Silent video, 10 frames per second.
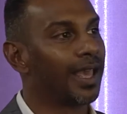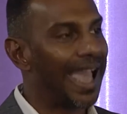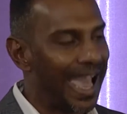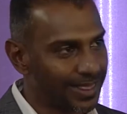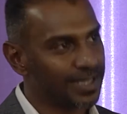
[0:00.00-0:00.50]

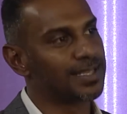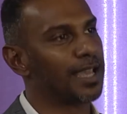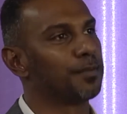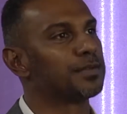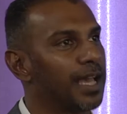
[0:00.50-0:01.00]
At the
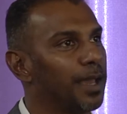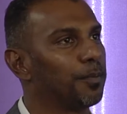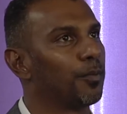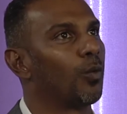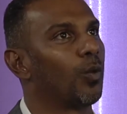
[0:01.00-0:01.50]
same time,
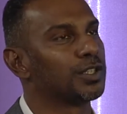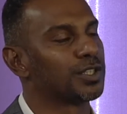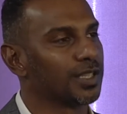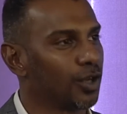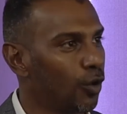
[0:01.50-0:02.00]
what
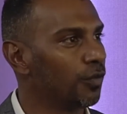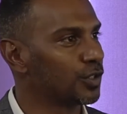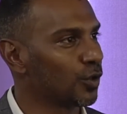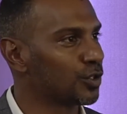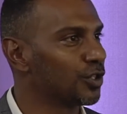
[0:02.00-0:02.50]
COVID's
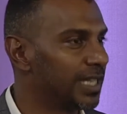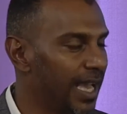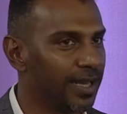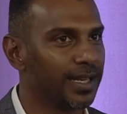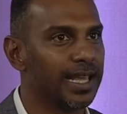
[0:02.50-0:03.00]
also
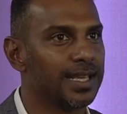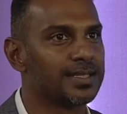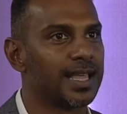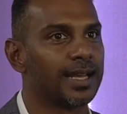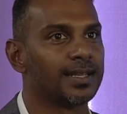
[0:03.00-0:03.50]
done is
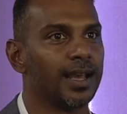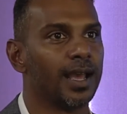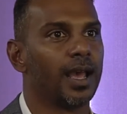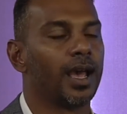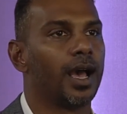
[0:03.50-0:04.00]
that
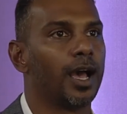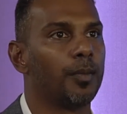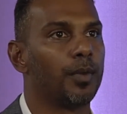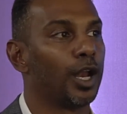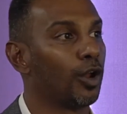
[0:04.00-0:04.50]

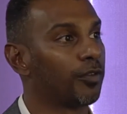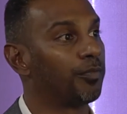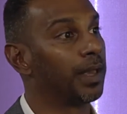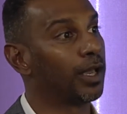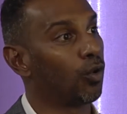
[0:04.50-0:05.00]
a lot of
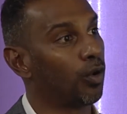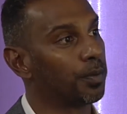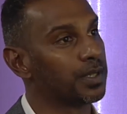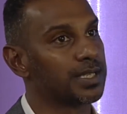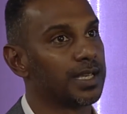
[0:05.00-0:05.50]
big
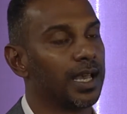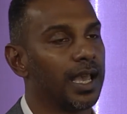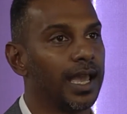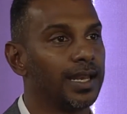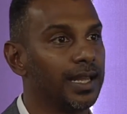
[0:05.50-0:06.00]
corporates
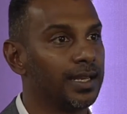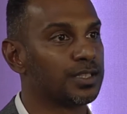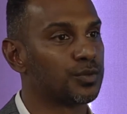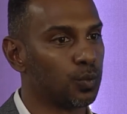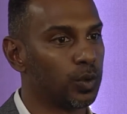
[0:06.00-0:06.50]
and
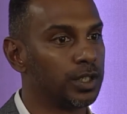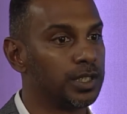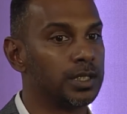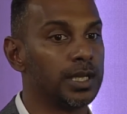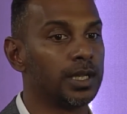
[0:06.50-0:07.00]
leaders would
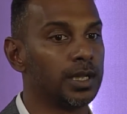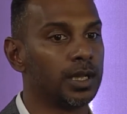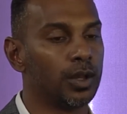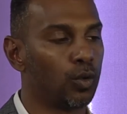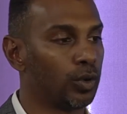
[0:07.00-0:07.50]

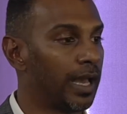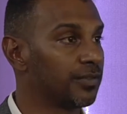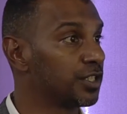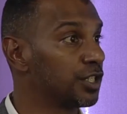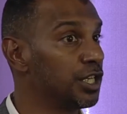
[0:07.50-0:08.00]
deal or have
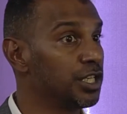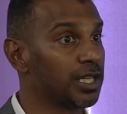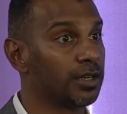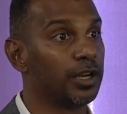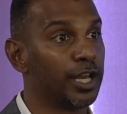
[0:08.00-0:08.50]

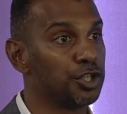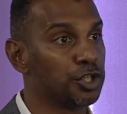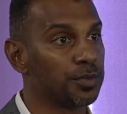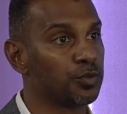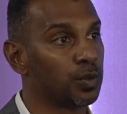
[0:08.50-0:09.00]
strategic
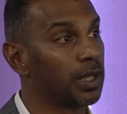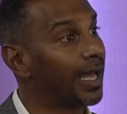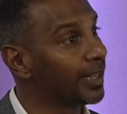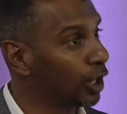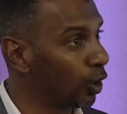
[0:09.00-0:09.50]
relationships with
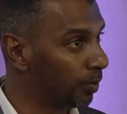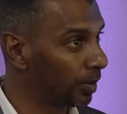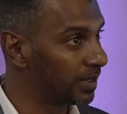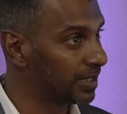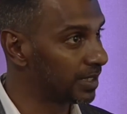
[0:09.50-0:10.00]
other global
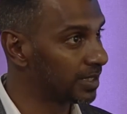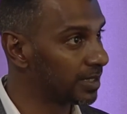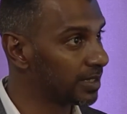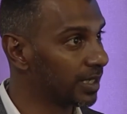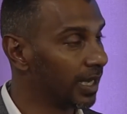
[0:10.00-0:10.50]

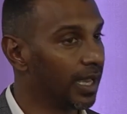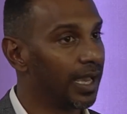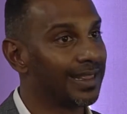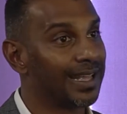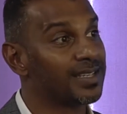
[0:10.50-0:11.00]
businesses.
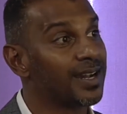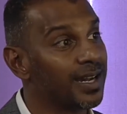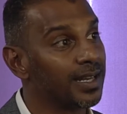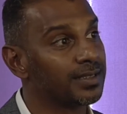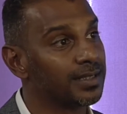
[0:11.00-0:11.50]
And that's
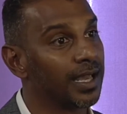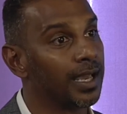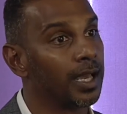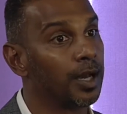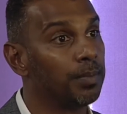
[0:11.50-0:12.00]
hurt
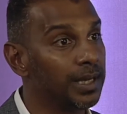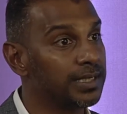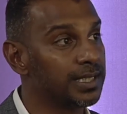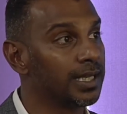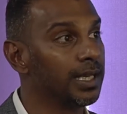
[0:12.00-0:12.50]
their
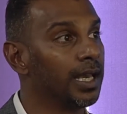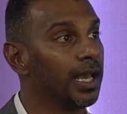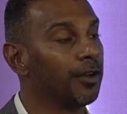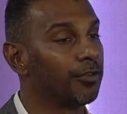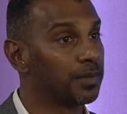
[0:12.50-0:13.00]
ability
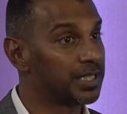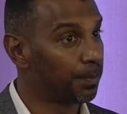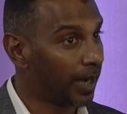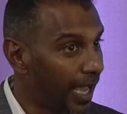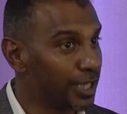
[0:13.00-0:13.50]
from a
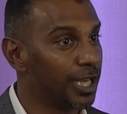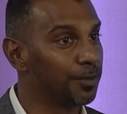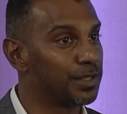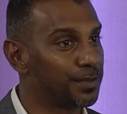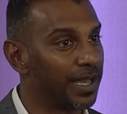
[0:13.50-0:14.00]
supply chain
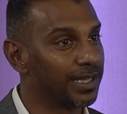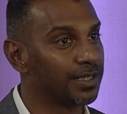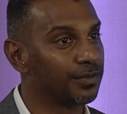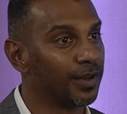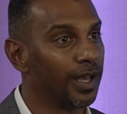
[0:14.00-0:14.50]

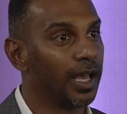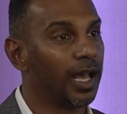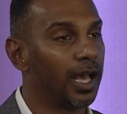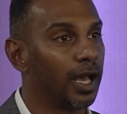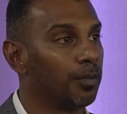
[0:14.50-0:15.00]
perspective,
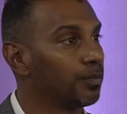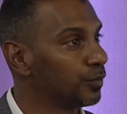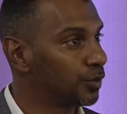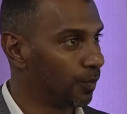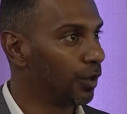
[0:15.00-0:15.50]

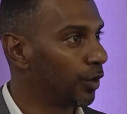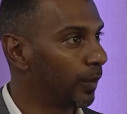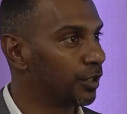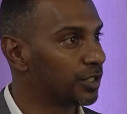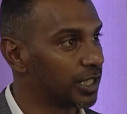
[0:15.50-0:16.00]

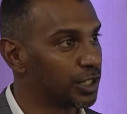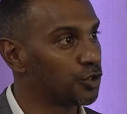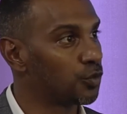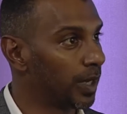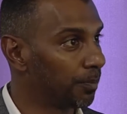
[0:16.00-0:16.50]
when
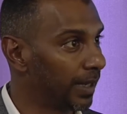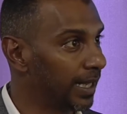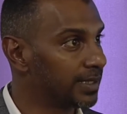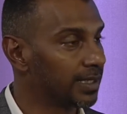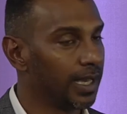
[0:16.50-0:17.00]
restrictions were in
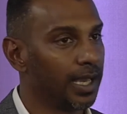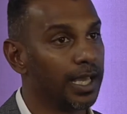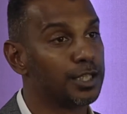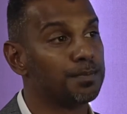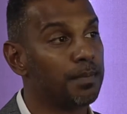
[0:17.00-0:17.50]
place.
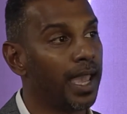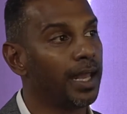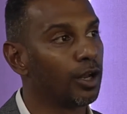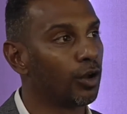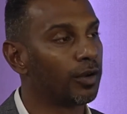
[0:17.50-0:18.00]
It's made
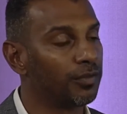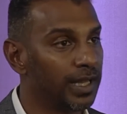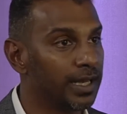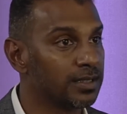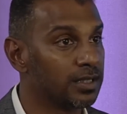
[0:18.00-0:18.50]
a lot of
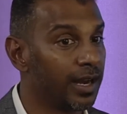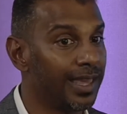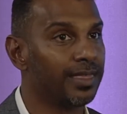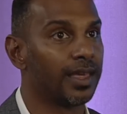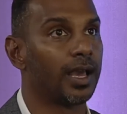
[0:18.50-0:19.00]
leaders
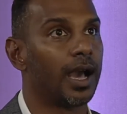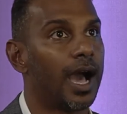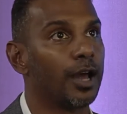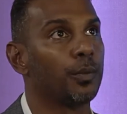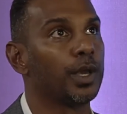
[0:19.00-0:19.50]
rethink,
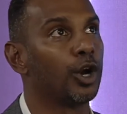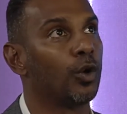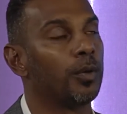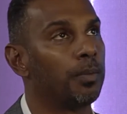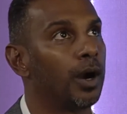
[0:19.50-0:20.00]
how do we go
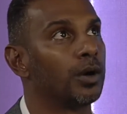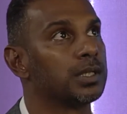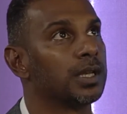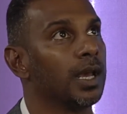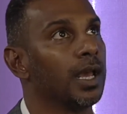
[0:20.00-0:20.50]
about
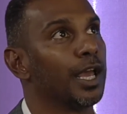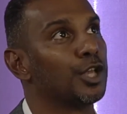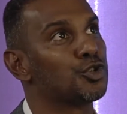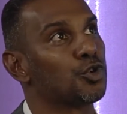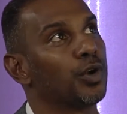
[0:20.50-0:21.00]

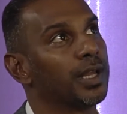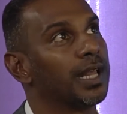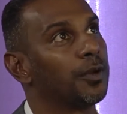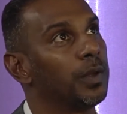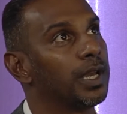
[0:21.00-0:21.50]
ensuring
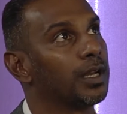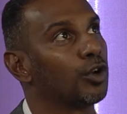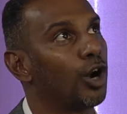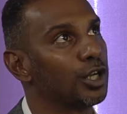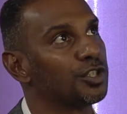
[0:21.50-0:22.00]
that we can
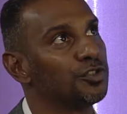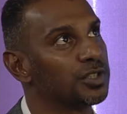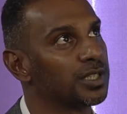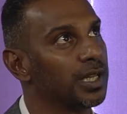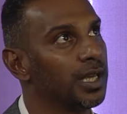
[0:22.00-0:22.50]

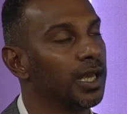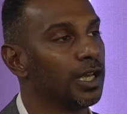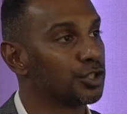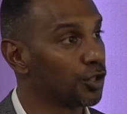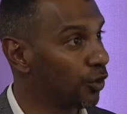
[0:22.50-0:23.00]
continuously
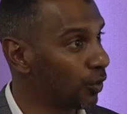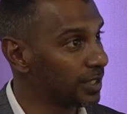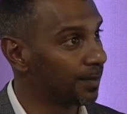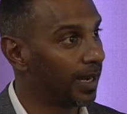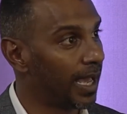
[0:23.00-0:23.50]
secure
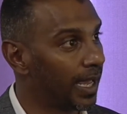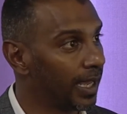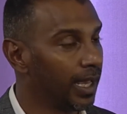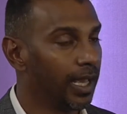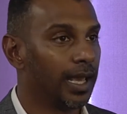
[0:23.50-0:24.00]
supply
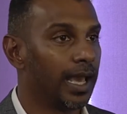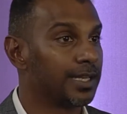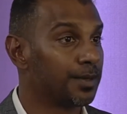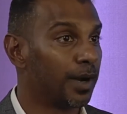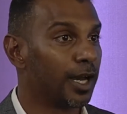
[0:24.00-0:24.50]
and
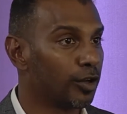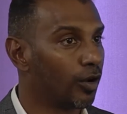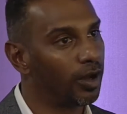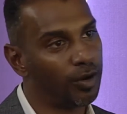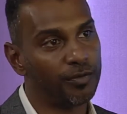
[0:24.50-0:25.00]
demand
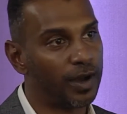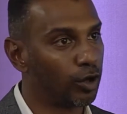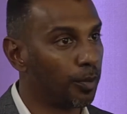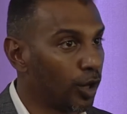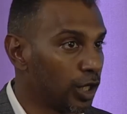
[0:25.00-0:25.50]
of our
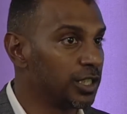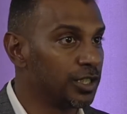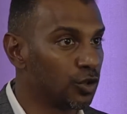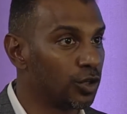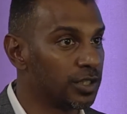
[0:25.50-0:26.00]
commodities
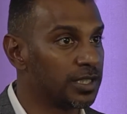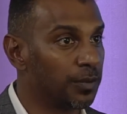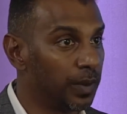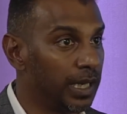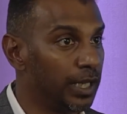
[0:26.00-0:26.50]
or goods that
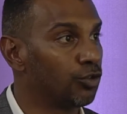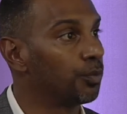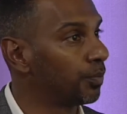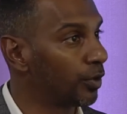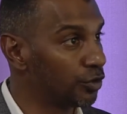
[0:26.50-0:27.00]
we need to
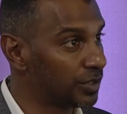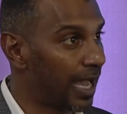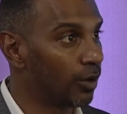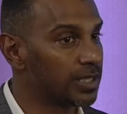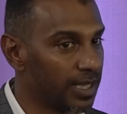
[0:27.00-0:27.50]
produce
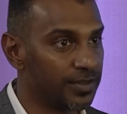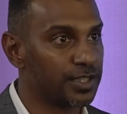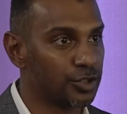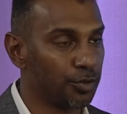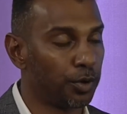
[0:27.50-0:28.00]
our
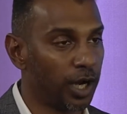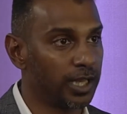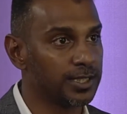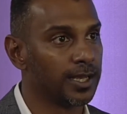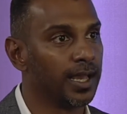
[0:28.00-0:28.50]
services or products.